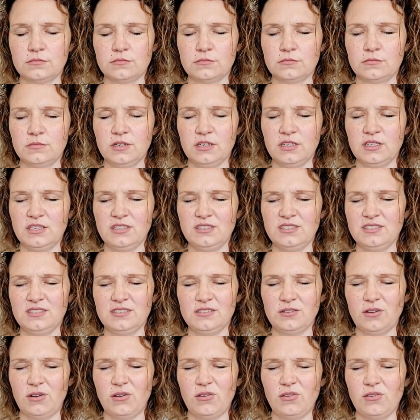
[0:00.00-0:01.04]
But it's
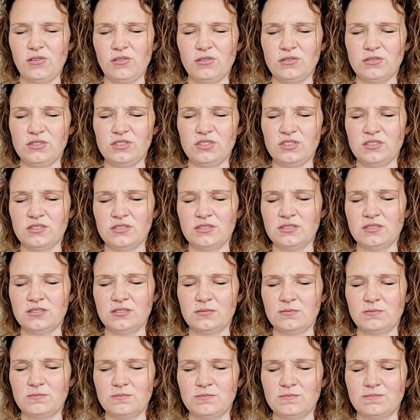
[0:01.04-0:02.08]
all just
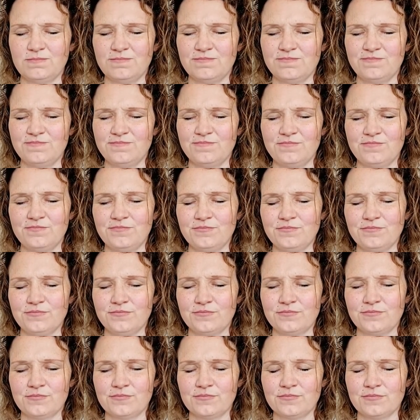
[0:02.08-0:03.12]
mm,
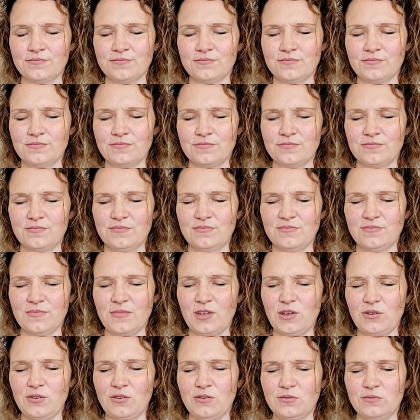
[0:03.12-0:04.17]

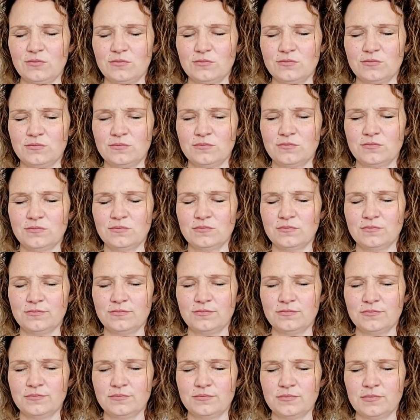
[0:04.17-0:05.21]
no. Mm-mm.
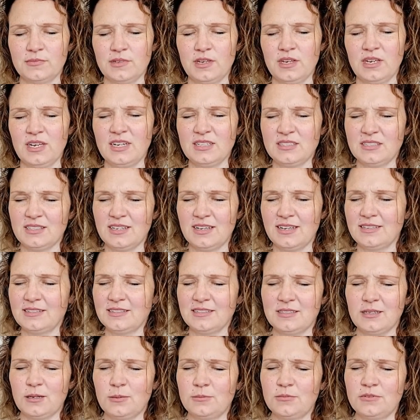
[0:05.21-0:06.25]
It's like
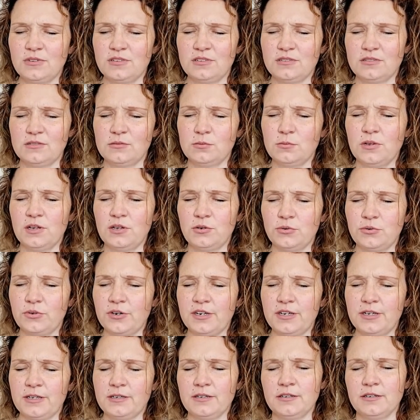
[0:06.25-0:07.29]
something doesn't smell
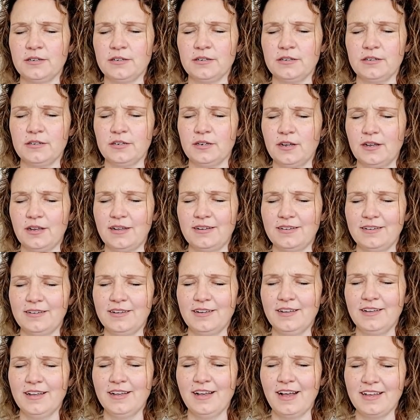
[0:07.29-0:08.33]
right here.
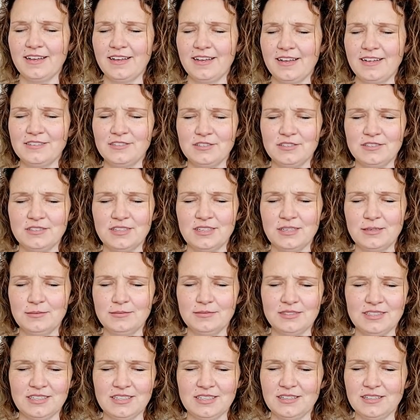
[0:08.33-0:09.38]
I, I just keep
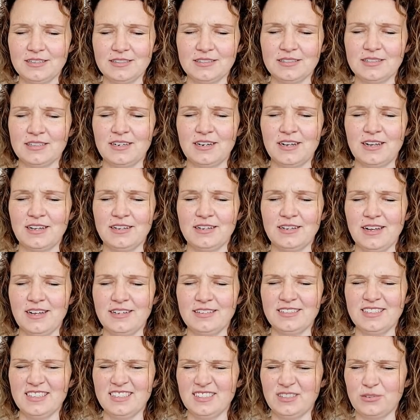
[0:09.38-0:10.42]
seeing this and I, I
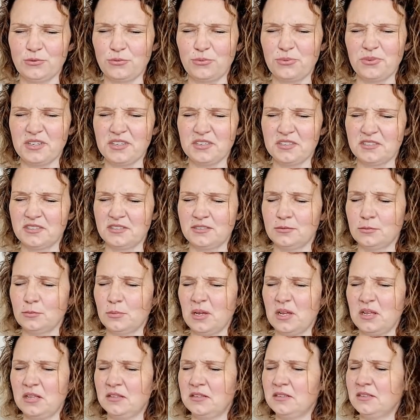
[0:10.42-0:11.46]
get a weird
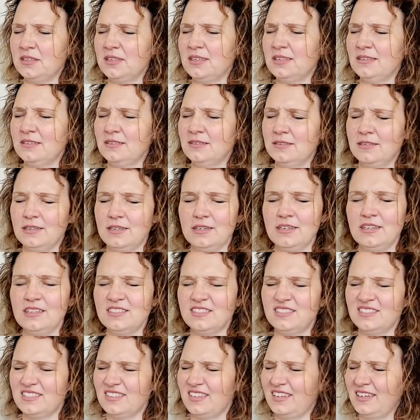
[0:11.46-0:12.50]
smell, and
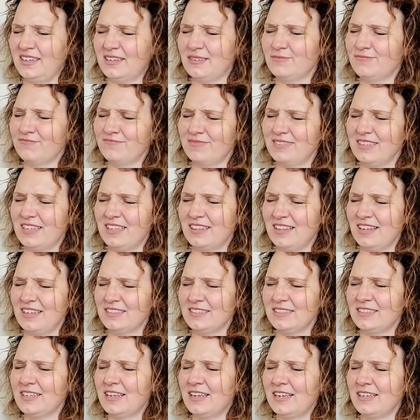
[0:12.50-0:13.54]
it's like that
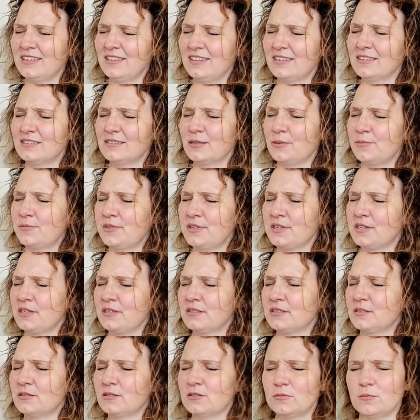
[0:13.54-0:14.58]
saying that something
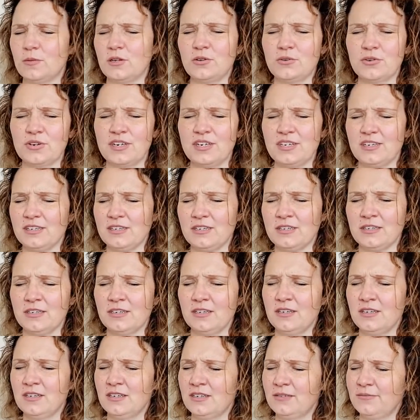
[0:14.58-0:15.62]
doesn't smell right here
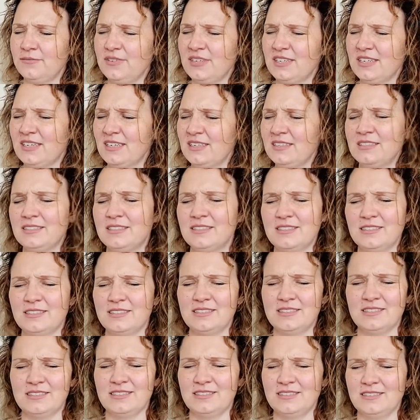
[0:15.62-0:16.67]
because
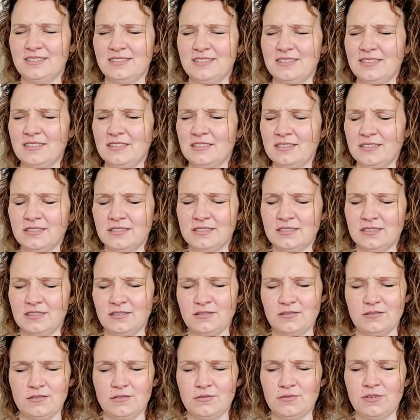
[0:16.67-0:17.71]
it's this isn't
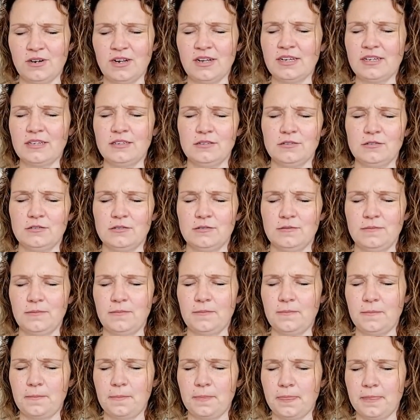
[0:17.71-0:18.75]
right.
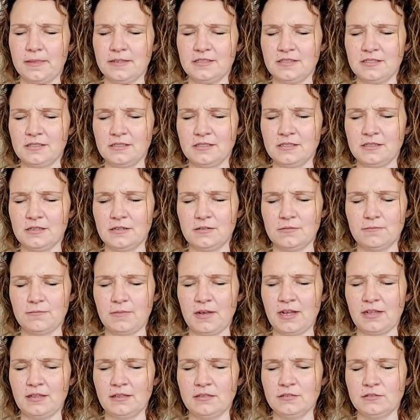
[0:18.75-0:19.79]
This isn't
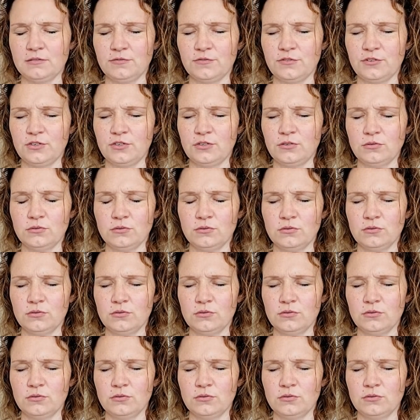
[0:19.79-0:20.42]
balance for you